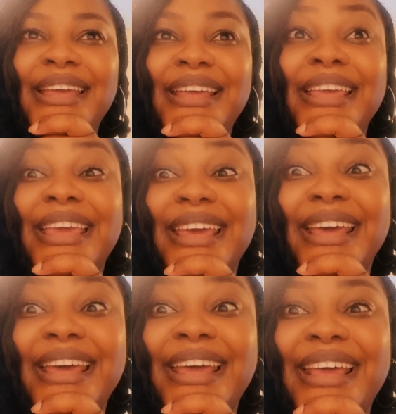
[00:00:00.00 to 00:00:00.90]

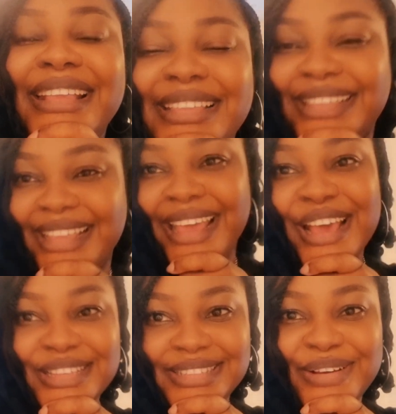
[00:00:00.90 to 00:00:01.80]
yeah.
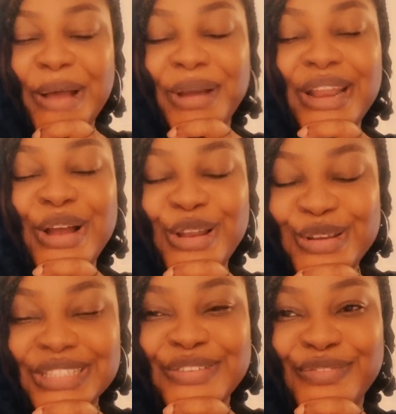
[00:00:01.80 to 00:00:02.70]
So I'm gonna
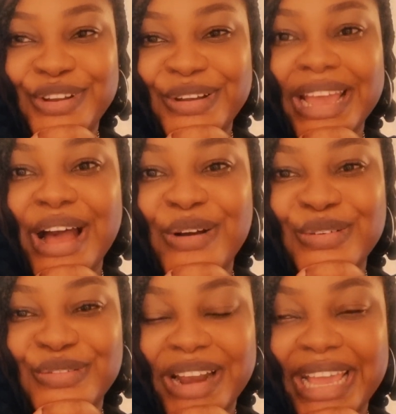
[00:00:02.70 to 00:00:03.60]
close the vlog
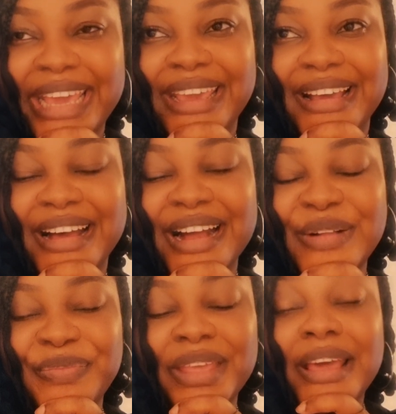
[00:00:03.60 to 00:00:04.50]
out right here.
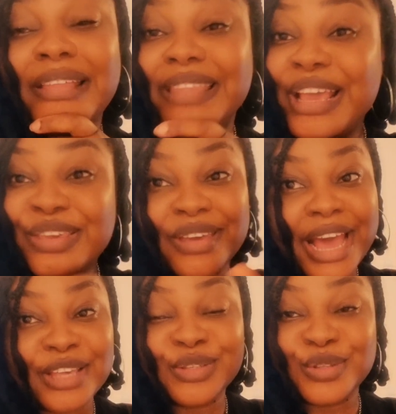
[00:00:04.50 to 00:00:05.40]
Thank you
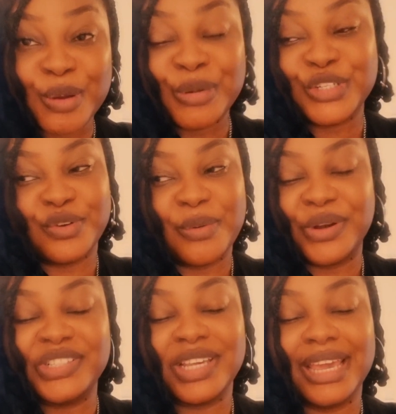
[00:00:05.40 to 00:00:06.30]
guys so much for
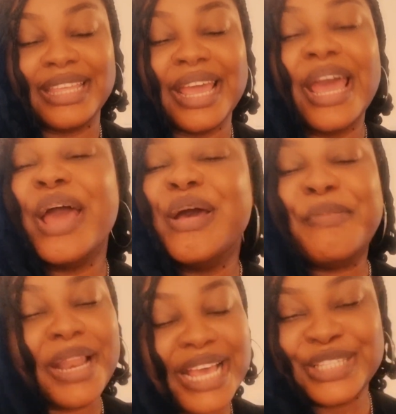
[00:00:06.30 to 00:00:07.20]
watching.
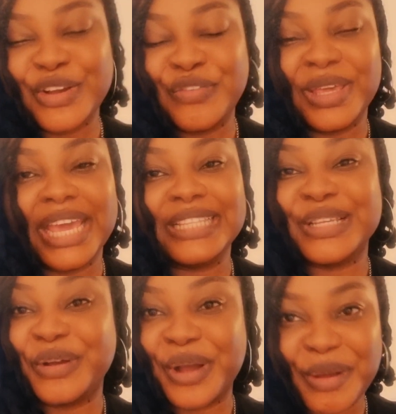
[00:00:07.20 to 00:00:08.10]
Please don't forget
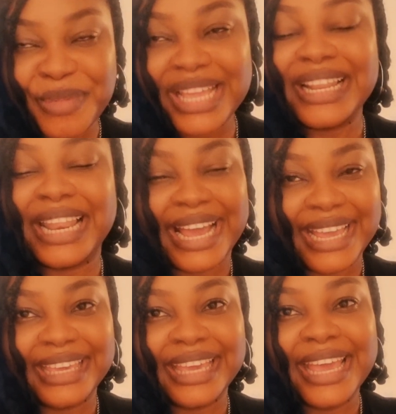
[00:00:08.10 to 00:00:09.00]
to comment,
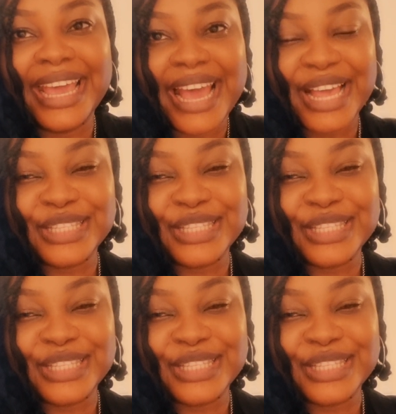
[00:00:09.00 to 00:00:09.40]
like, and